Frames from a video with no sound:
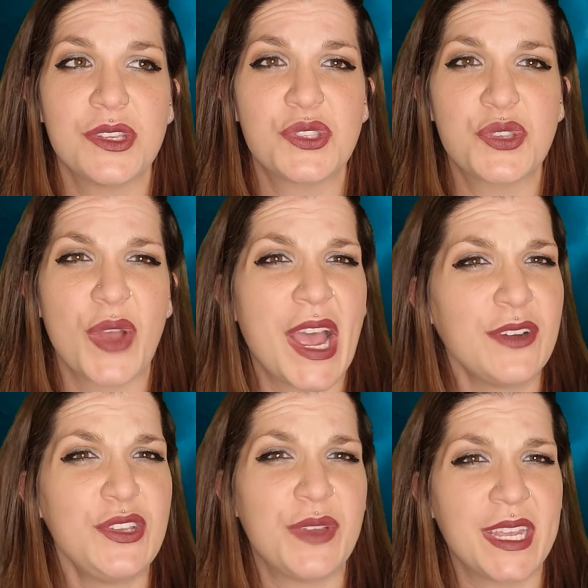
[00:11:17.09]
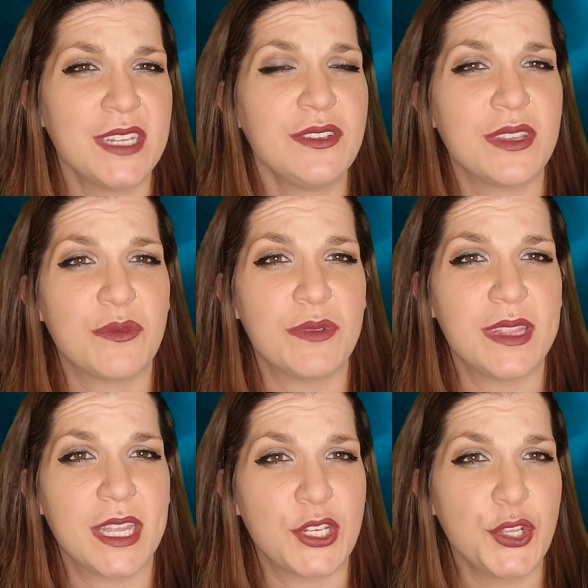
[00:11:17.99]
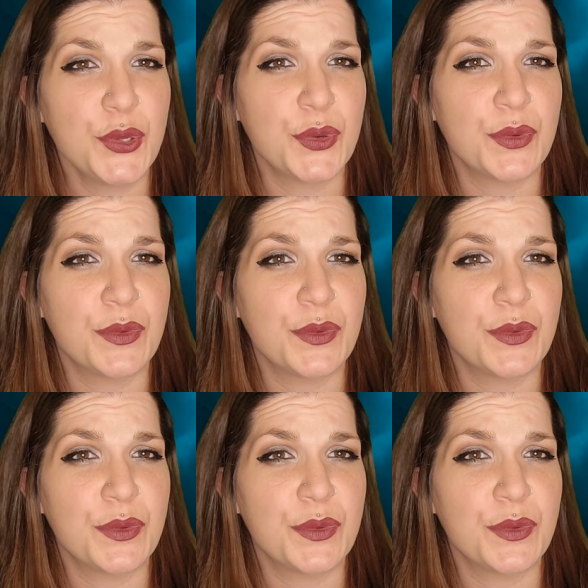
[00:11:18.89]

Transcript: So how do you handle it when they do?